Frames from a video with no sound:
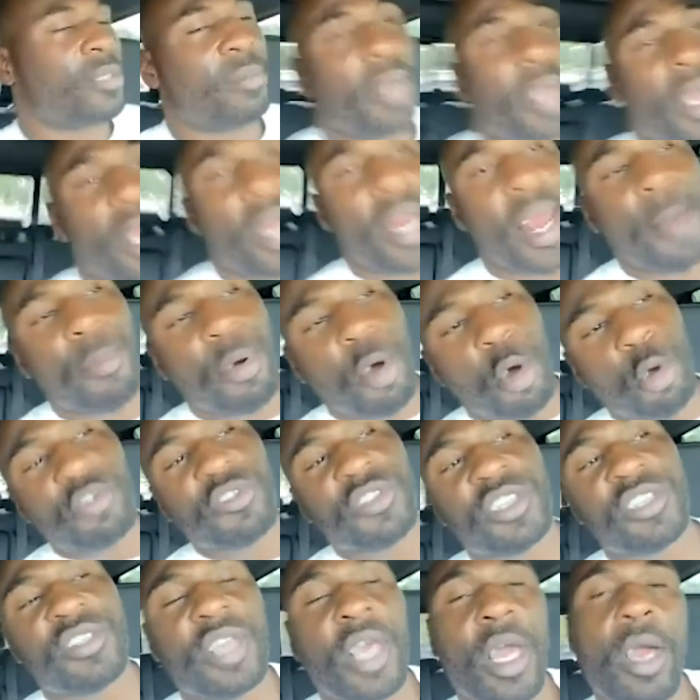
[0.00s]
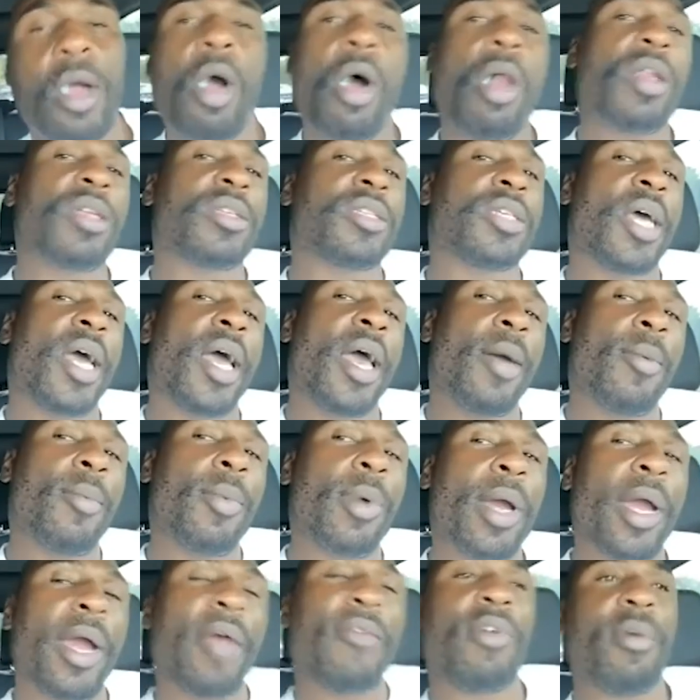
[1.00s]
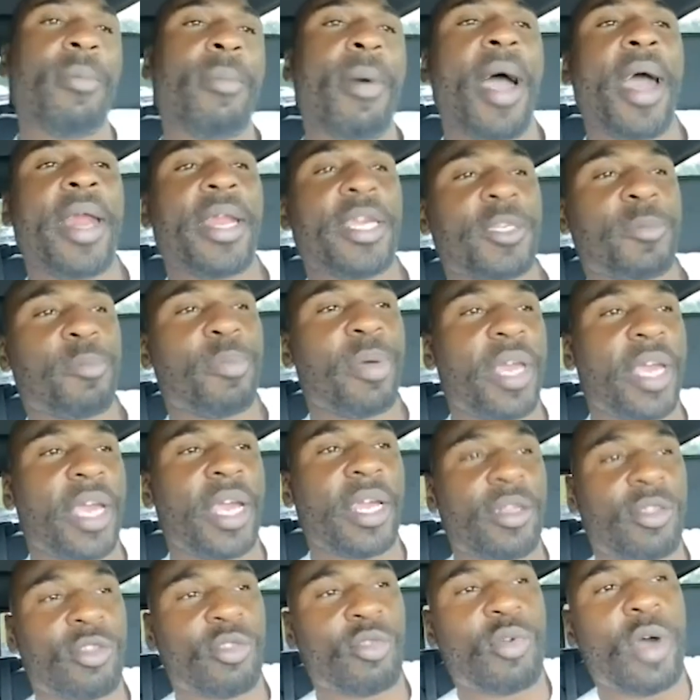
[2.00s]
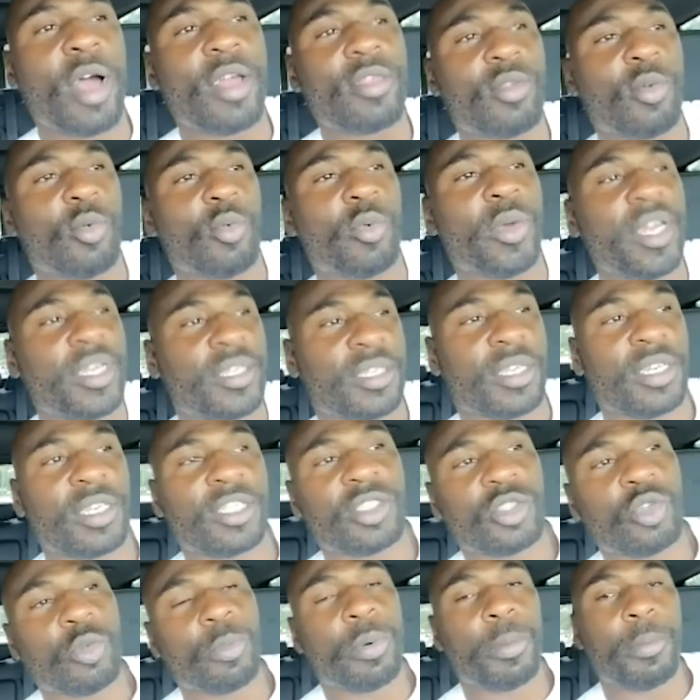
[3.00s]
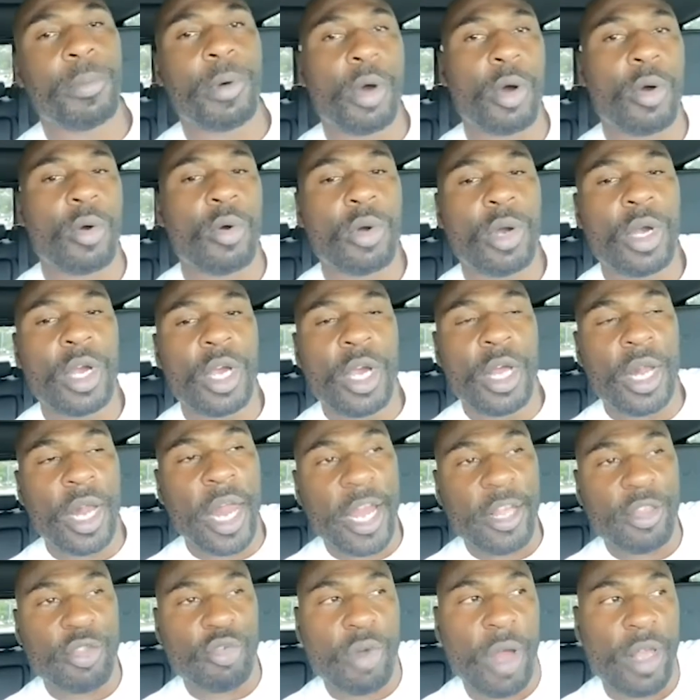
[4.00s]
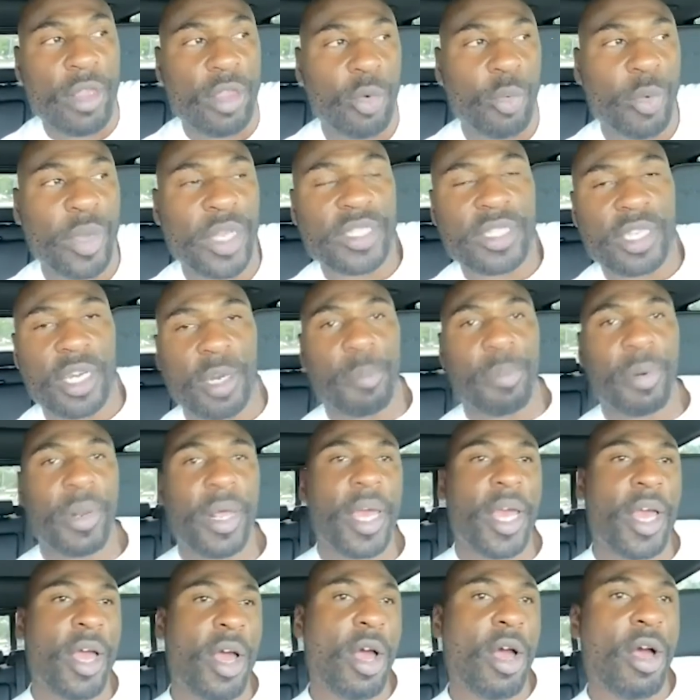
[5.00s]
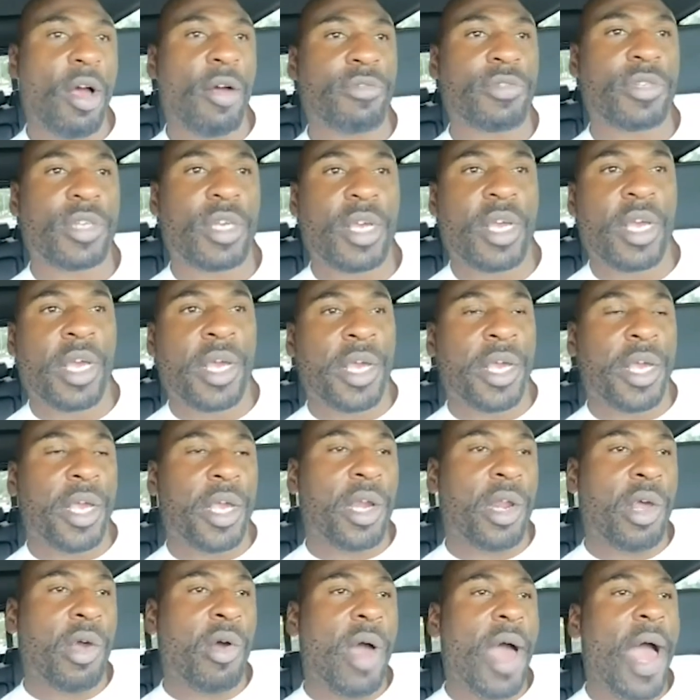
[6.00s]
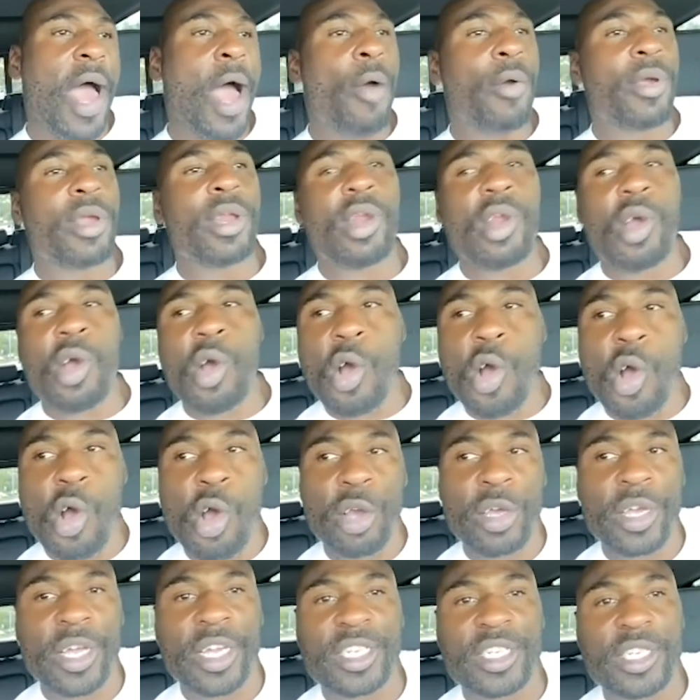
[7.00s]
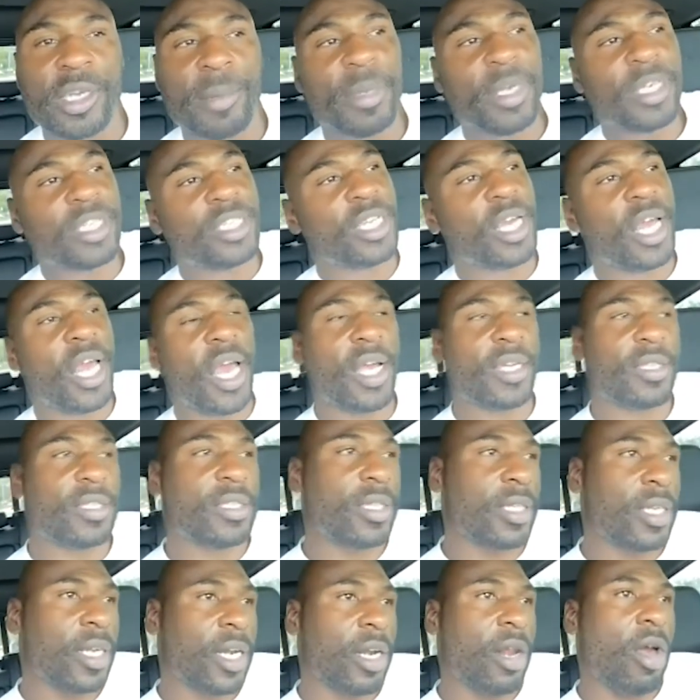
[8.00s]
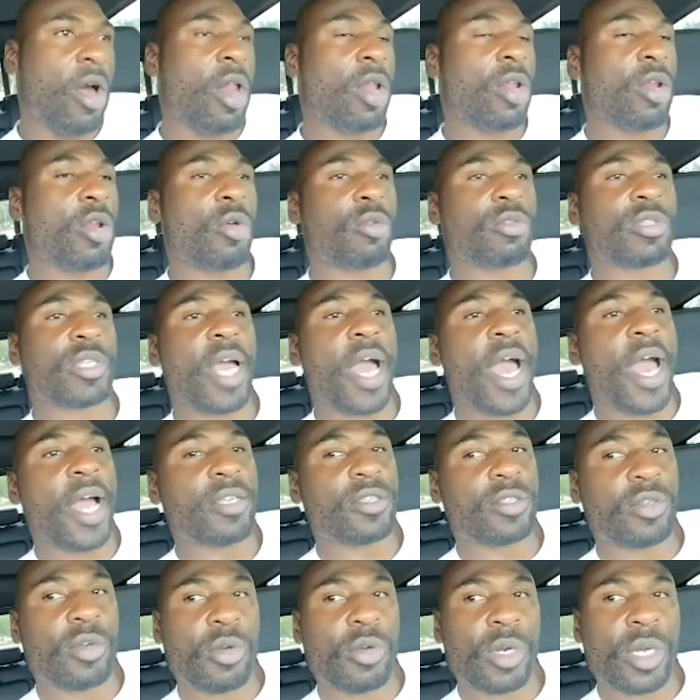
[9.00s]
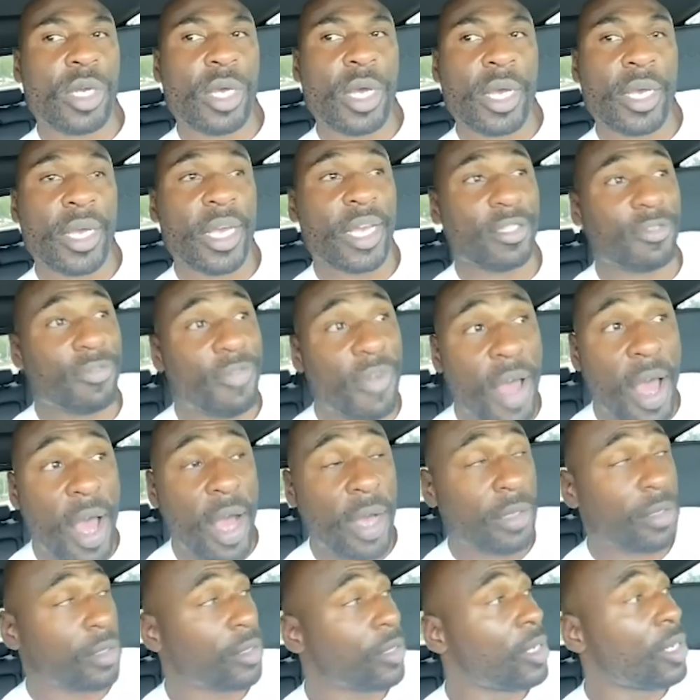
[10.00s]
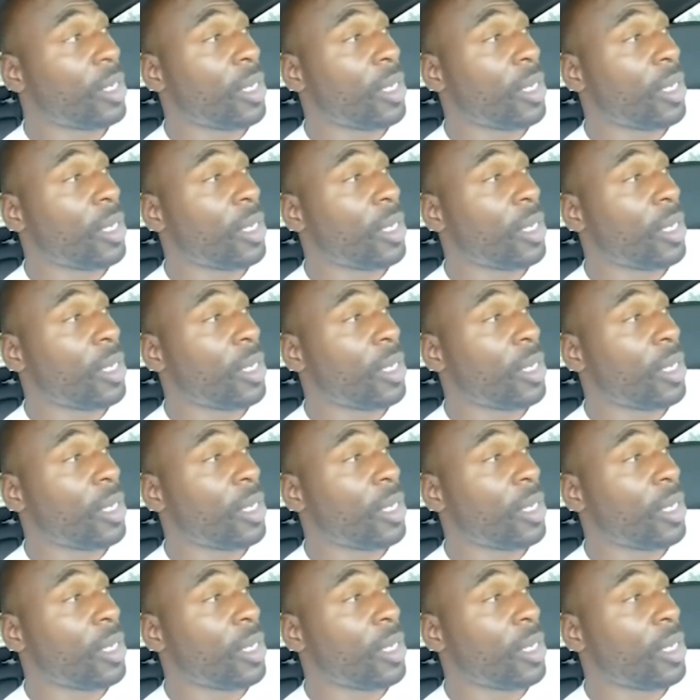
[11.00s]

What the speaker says: man, I post this thing all the time where everybody's picking throughout the weeks of the Super Bowl, throughout the weeks of the playoff. Howie Long and Jimmy Johnson and all of those guys on, I guess, Fox,